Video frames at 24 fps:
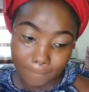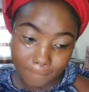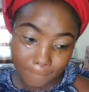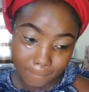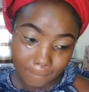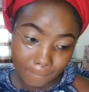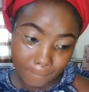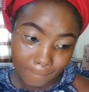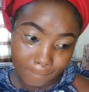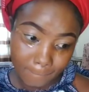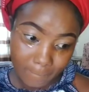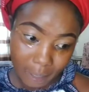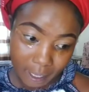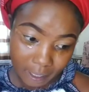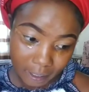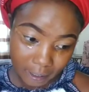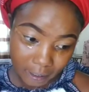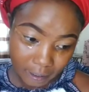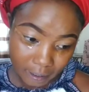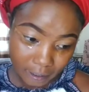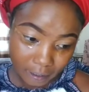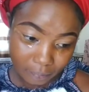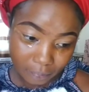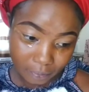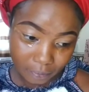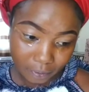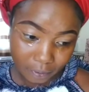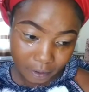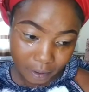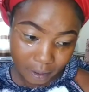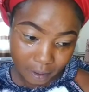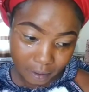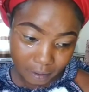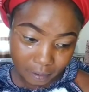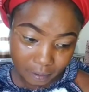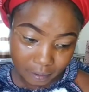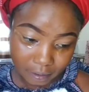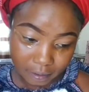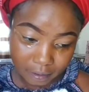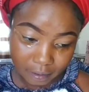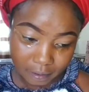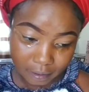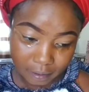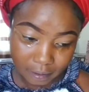made product.